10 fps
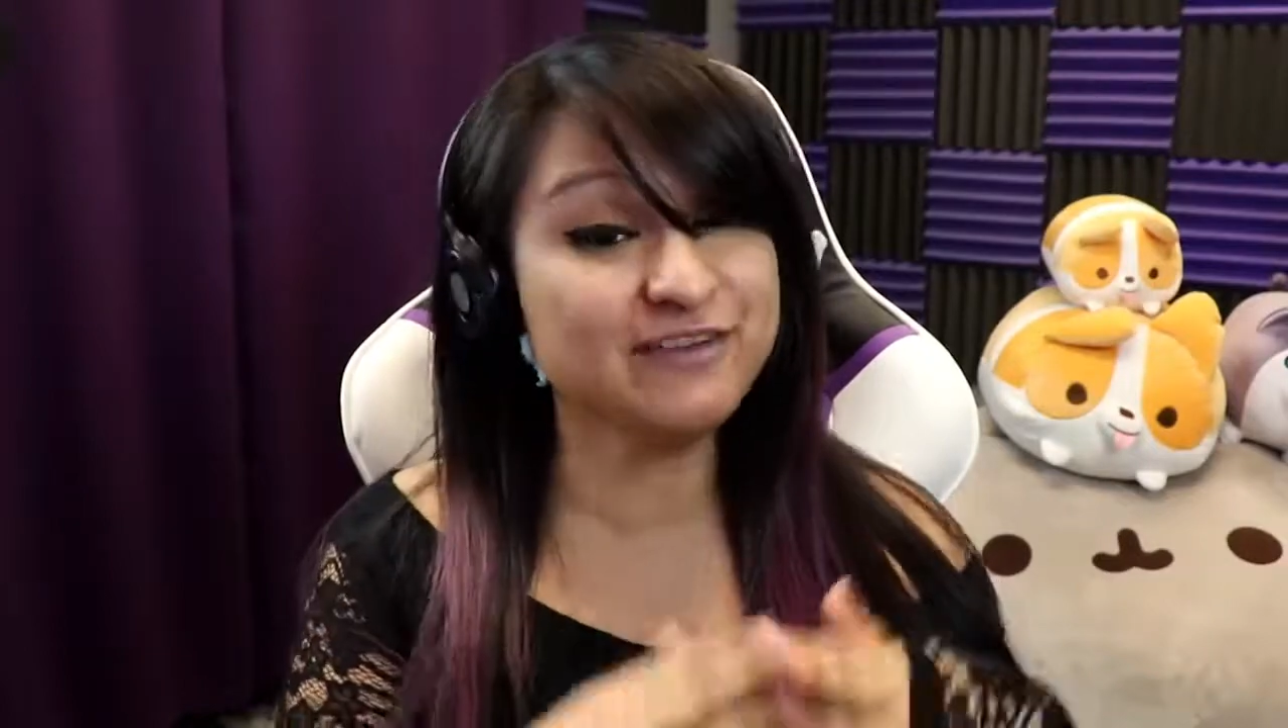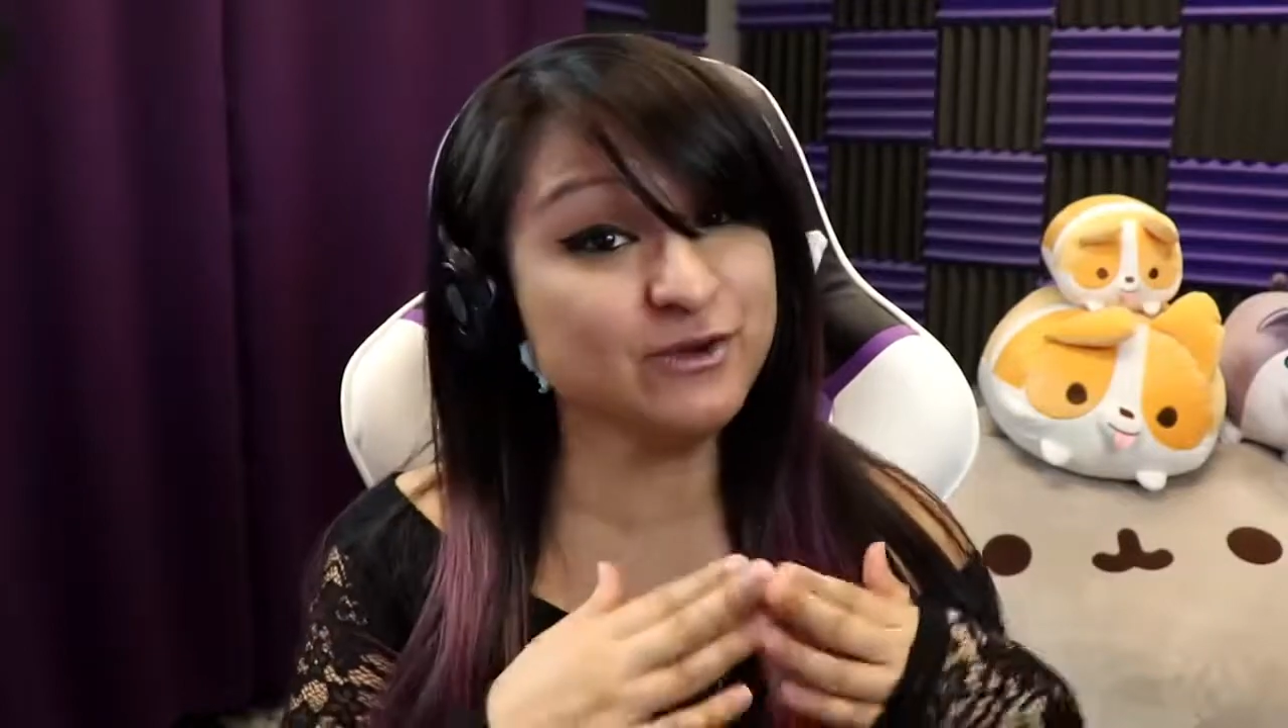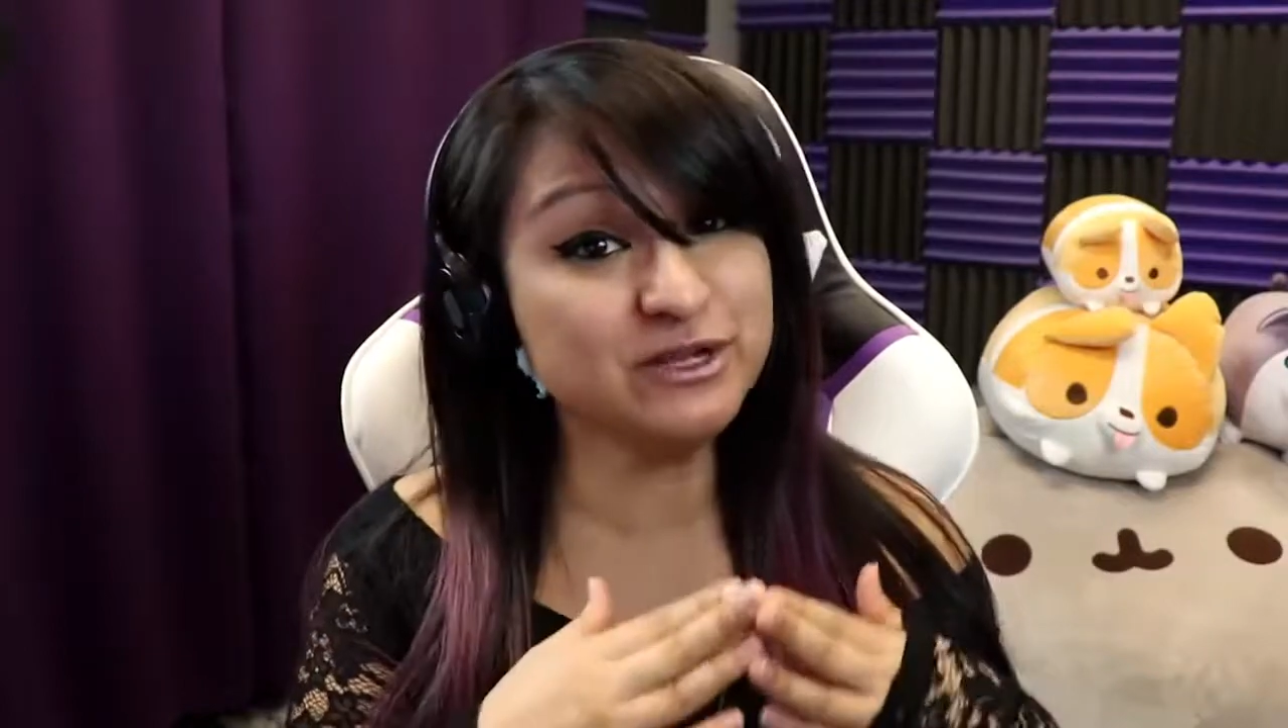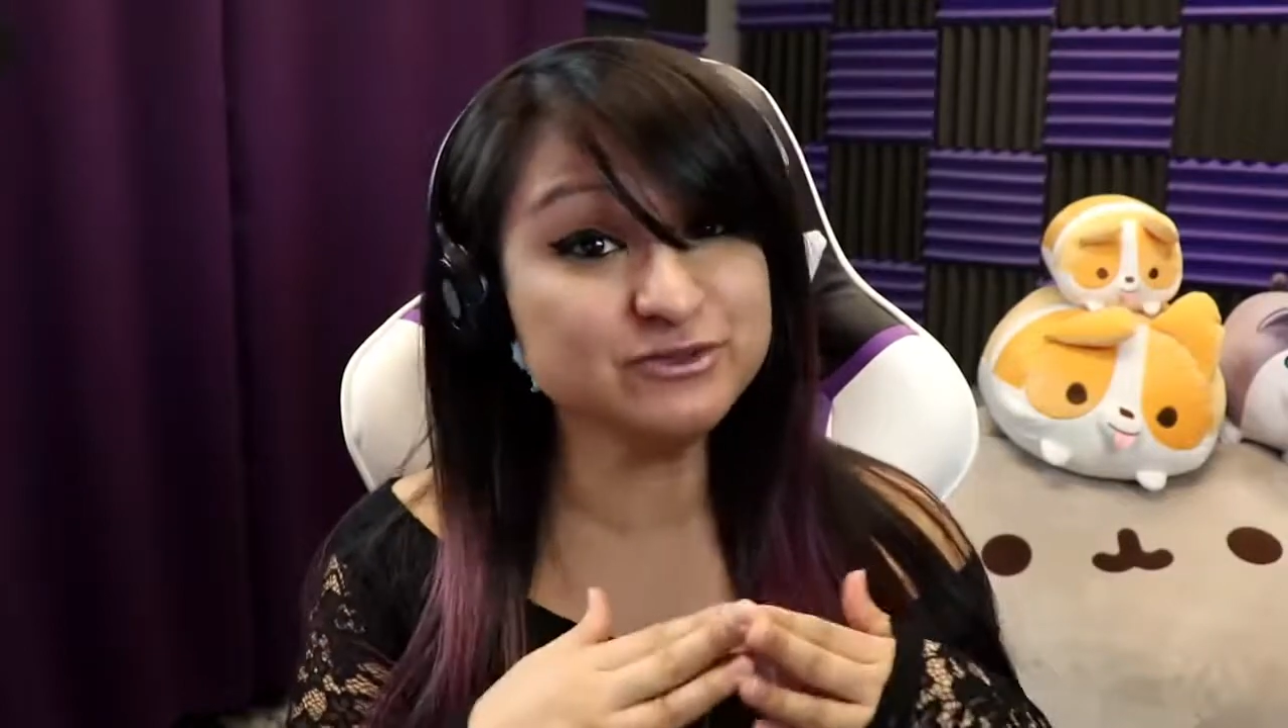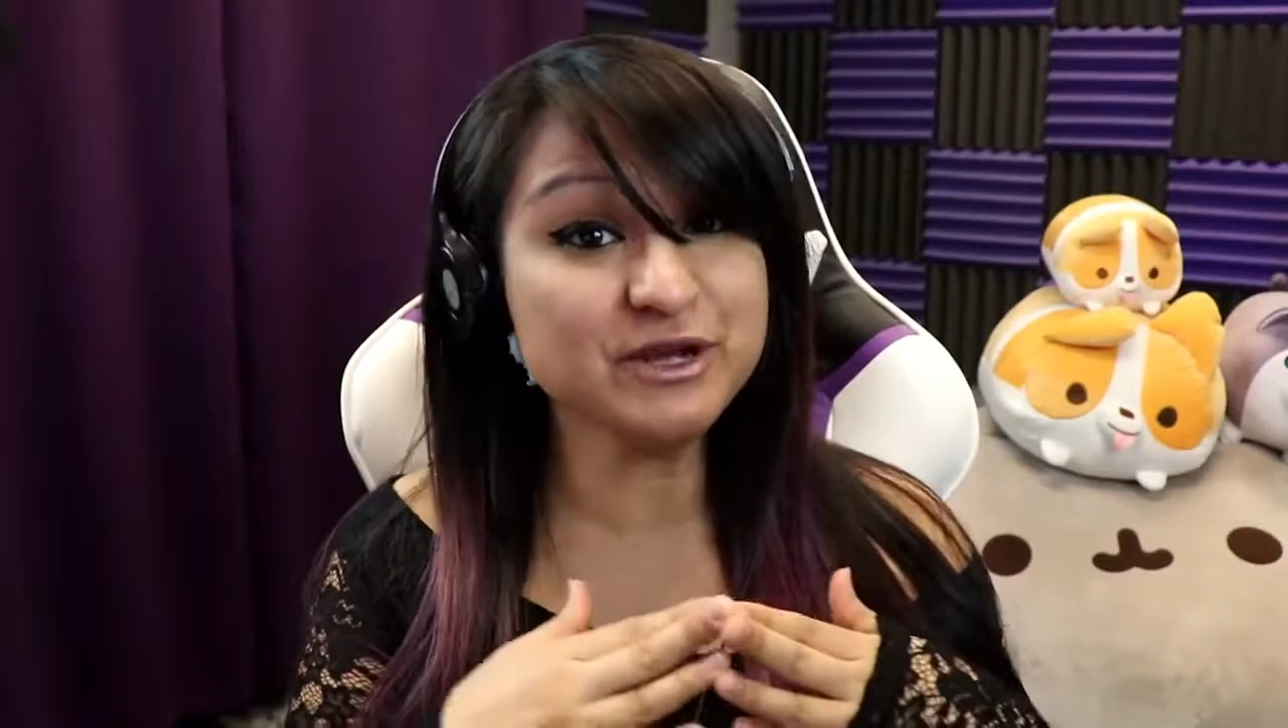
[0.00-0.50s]

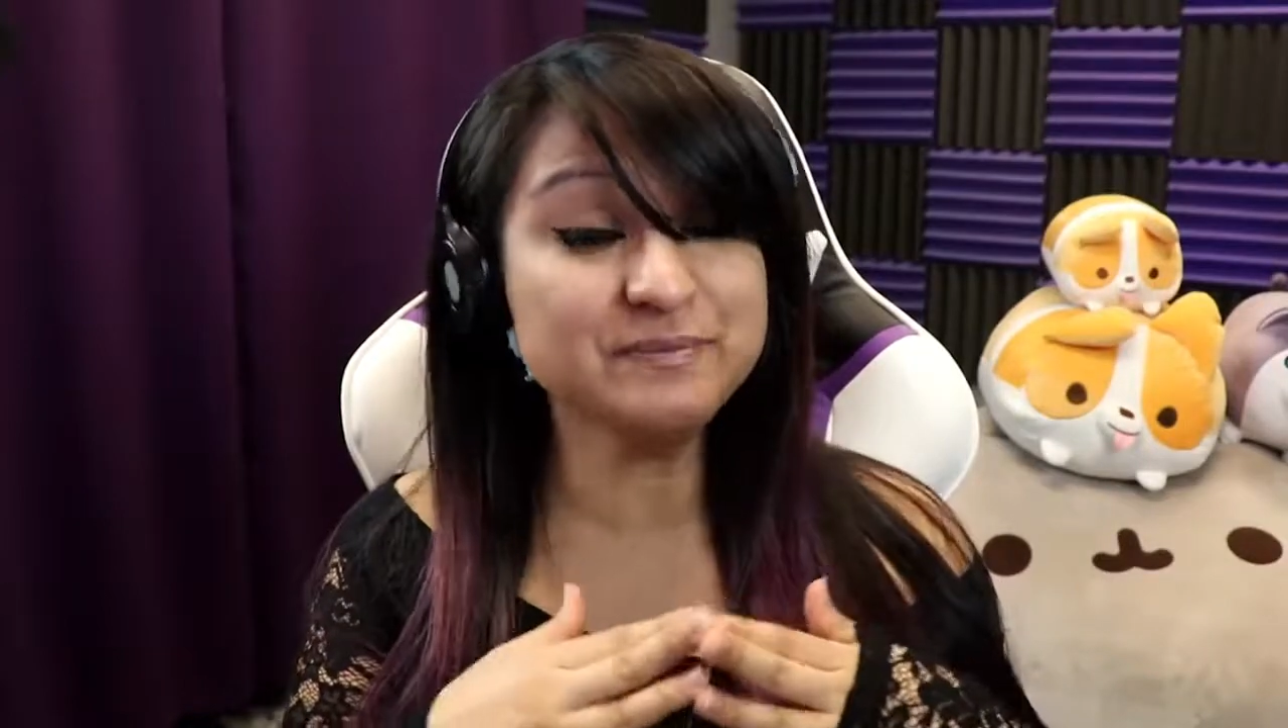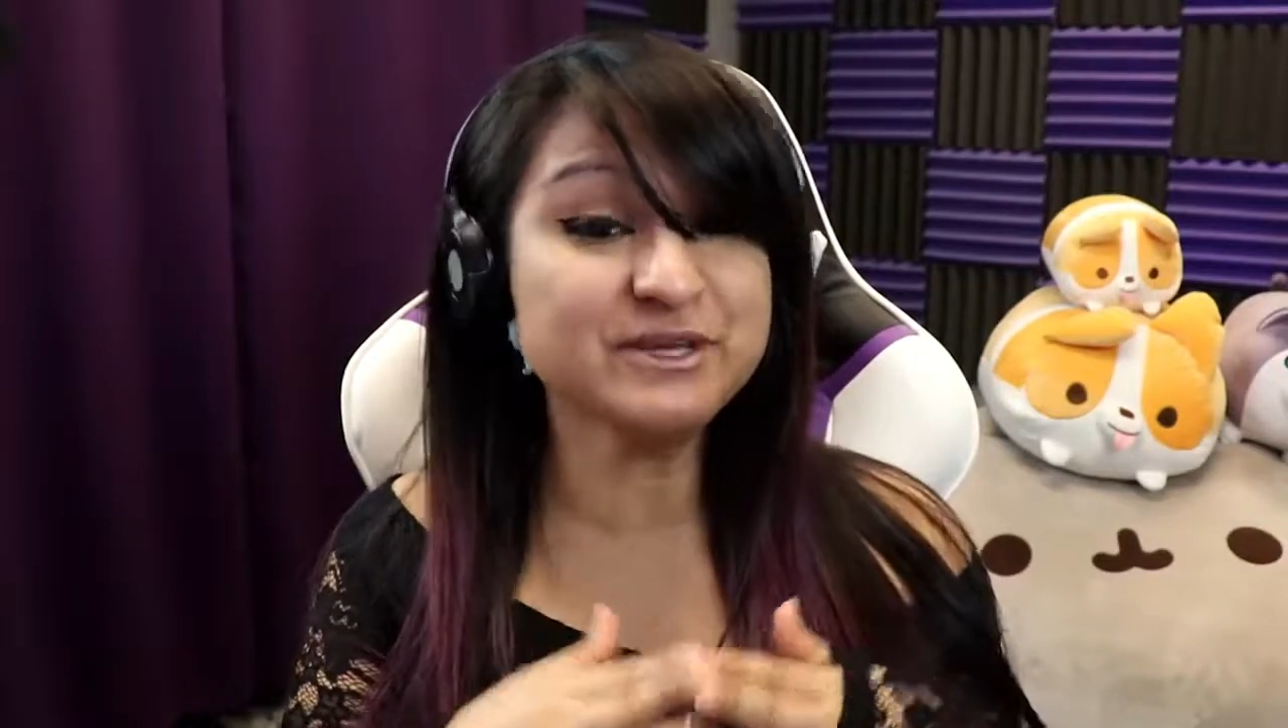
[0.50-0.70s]
you enjoyed,